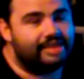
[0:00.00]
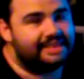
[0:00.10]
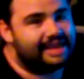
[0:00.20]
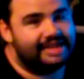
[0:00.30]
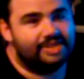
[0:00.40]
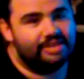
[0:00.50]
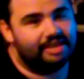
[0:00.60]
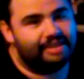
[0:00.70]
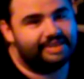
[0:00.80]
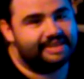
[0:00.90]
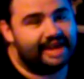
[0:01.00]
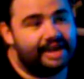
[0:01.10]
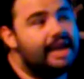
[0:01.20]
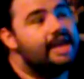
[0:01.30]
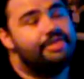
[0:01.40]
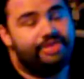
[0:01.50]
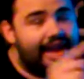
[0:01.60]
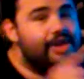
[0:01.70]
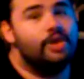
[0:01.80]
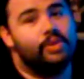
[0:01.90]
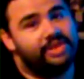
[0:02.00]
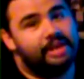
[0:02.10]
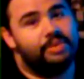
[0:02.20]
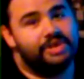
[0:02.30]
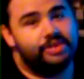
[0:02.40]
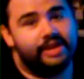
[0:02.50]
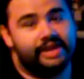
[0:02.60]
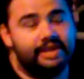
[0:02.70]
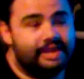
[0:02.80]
these guys do their level design. They knew what they were doing.